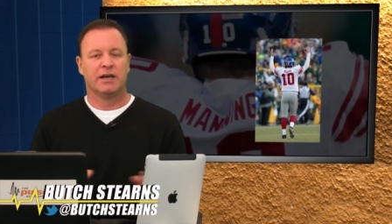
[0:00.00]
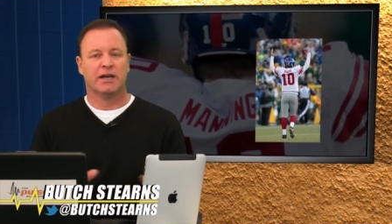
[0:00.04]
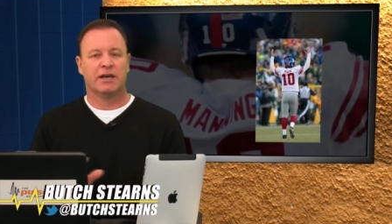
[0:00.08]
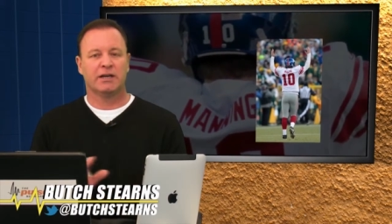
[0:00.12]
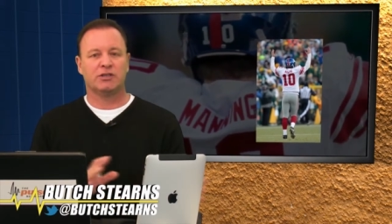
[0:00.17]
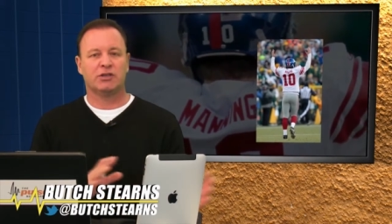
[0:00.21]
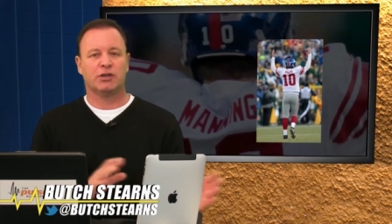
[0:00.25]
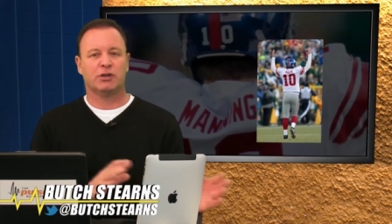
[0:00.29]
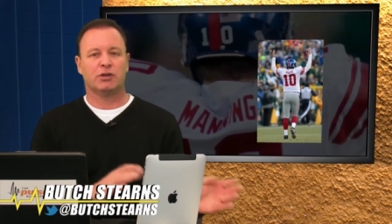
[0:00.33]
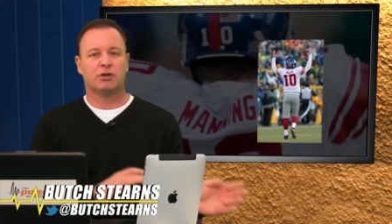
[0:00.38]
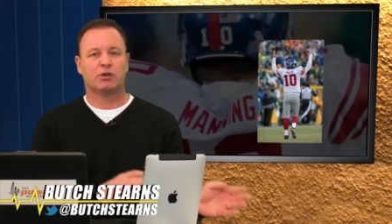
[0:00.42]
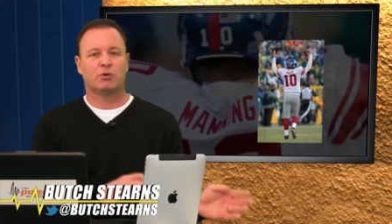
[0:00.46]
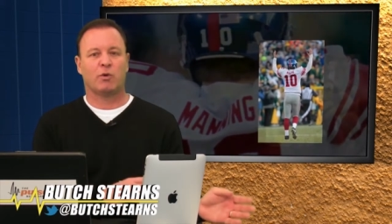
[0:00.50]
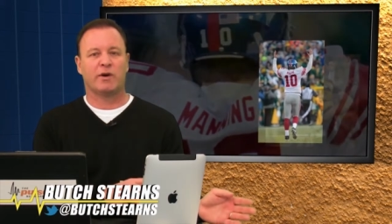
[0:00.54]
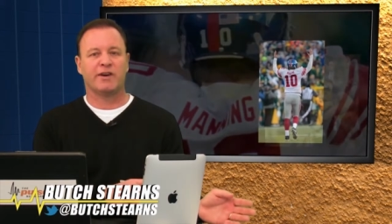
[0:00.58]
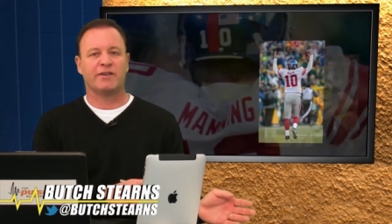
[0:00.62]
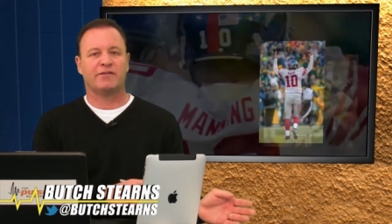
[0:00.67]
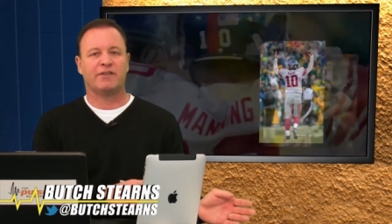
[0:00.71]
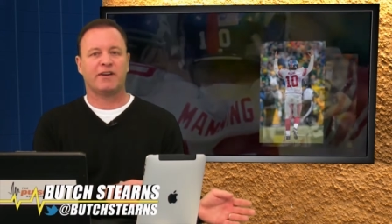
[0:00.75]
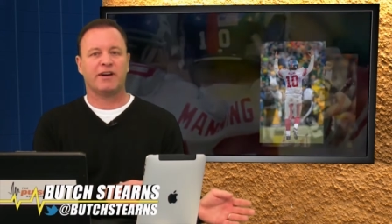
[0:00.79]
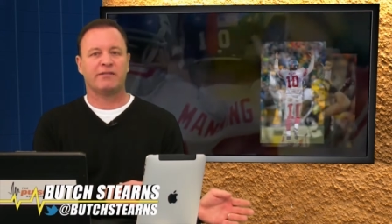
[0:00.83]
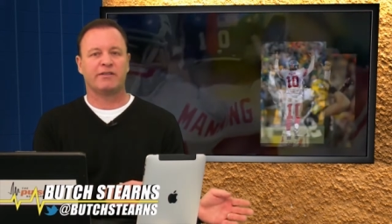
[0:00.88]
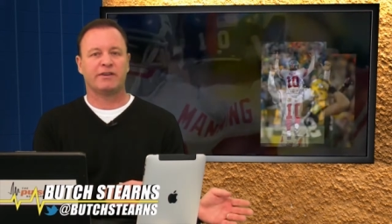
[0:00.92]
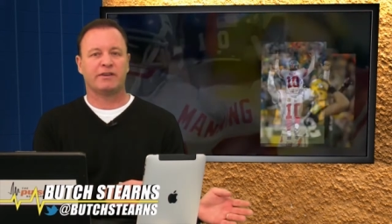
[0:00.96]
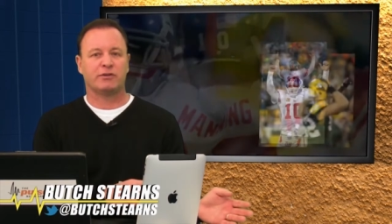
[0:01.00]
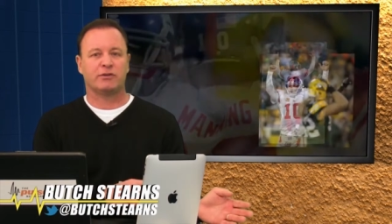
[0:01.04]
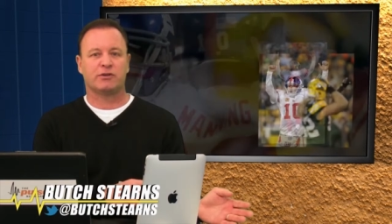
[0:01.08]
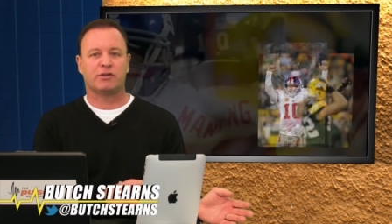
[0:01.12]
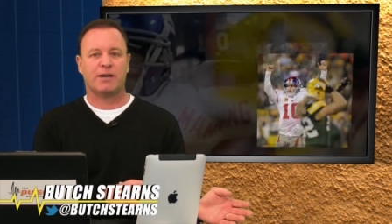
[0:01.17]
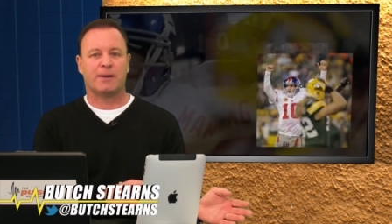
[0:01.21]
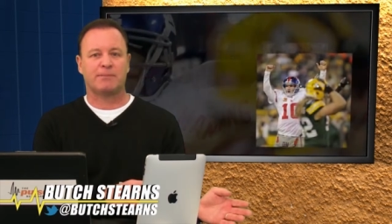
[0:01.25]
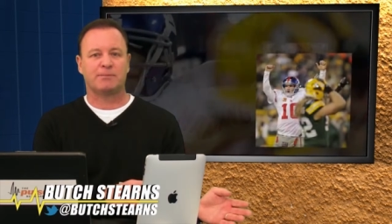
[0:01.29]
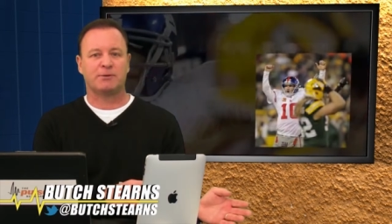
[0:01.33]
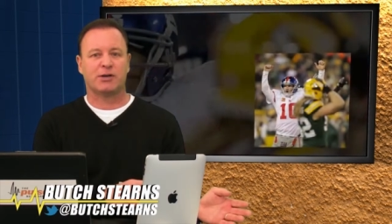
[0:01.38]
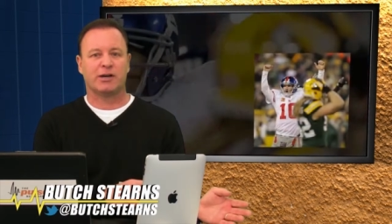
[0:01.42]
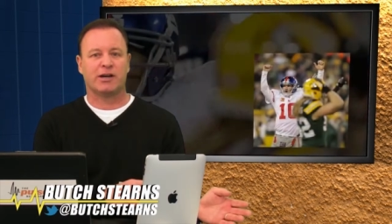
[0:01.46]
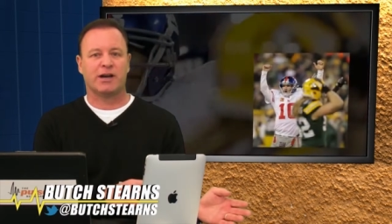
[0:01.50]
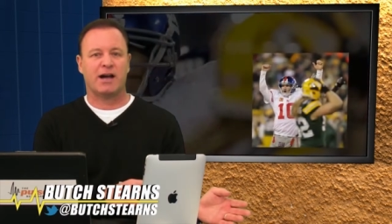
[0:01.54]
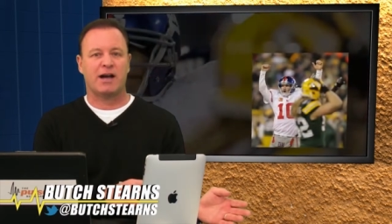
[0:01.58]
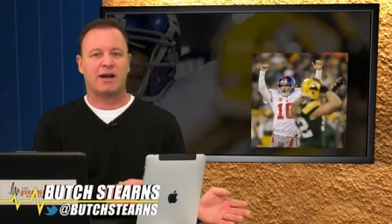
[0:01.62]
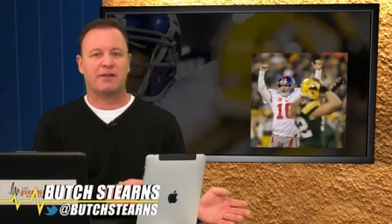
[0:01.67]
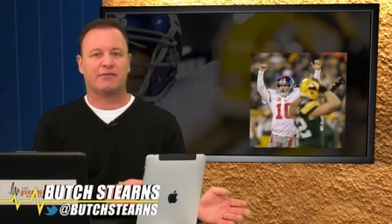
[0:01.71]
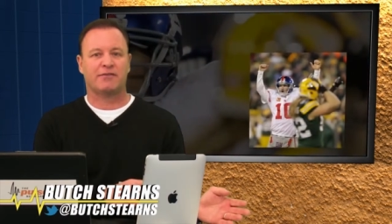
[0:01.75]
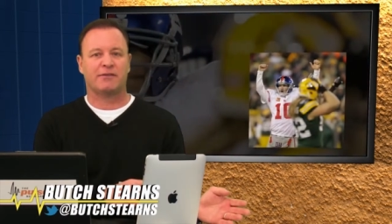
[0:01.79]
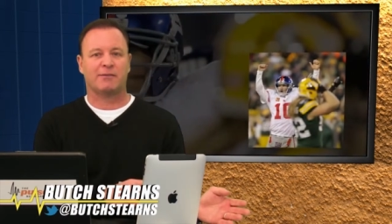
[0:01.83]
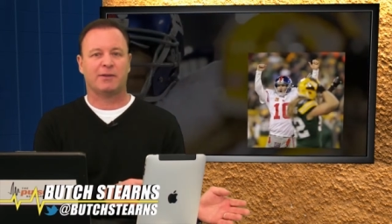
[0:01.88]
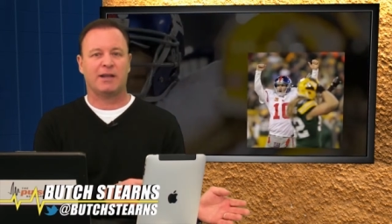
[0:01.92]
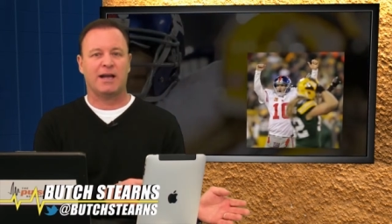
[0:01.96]
Is he the 25 interception
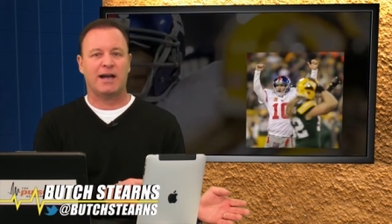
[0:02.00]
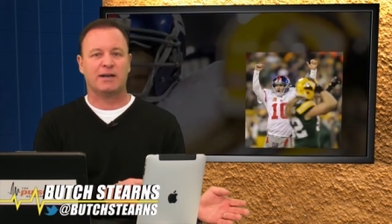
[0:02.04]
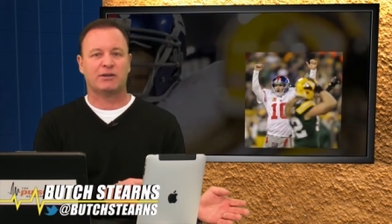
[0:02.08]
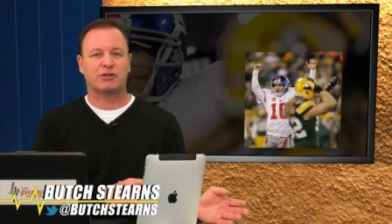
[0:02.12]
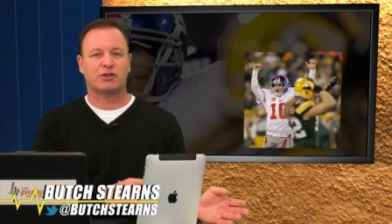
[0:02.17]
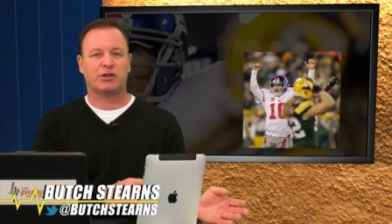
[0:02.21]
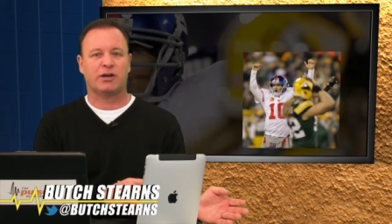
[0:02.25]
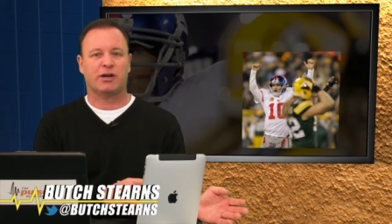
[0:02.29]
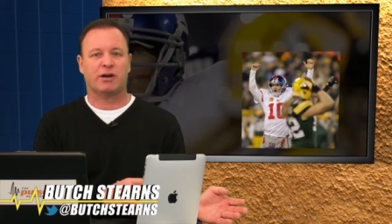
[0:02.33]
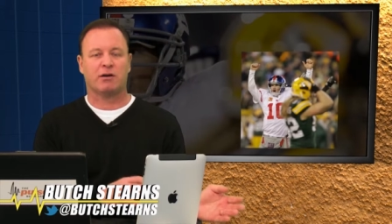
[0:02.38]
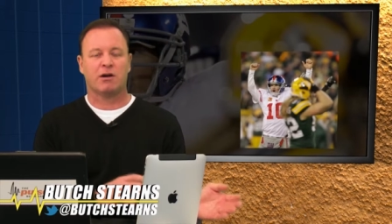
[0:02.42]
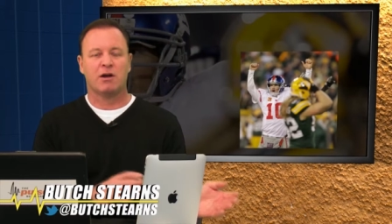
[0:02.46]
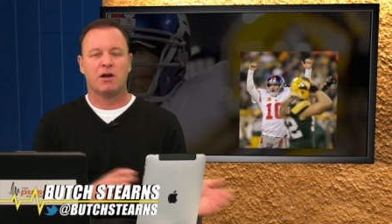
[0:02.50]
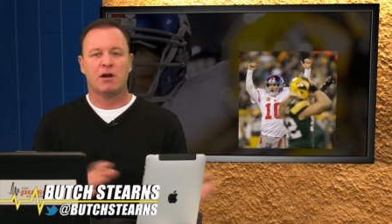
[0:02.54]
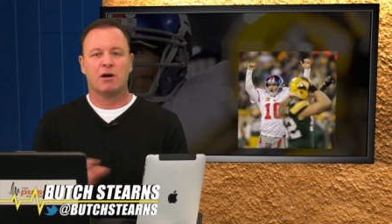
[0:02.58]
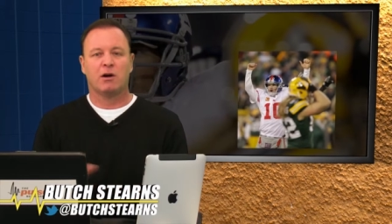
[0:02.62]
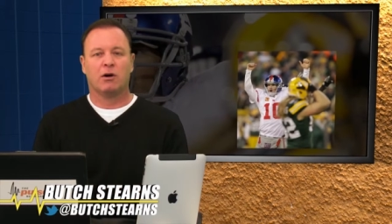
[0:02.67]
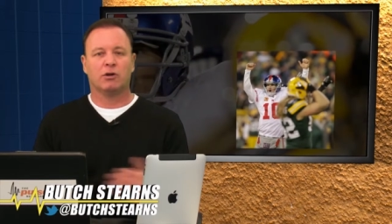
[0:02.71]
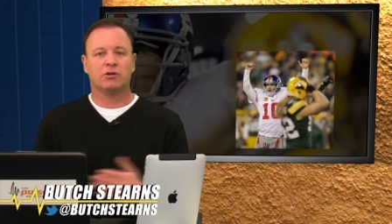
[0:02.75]
guy from last year,